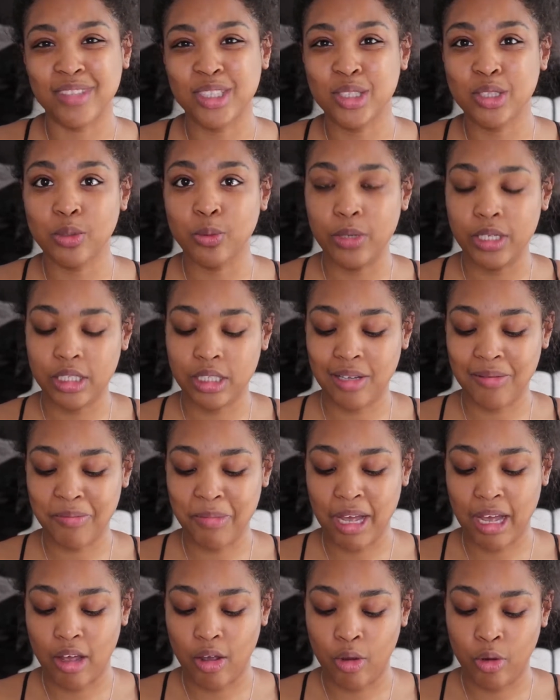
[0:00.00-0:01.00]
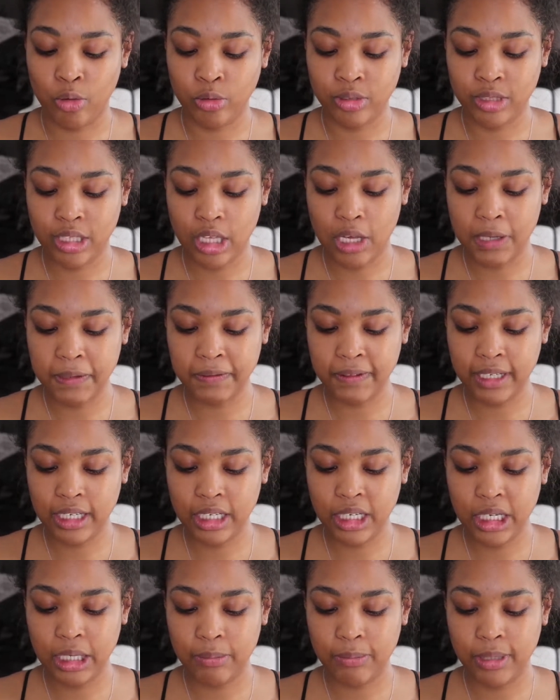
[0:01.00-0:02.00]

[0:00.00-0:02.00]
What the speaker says: twist of my own self in it,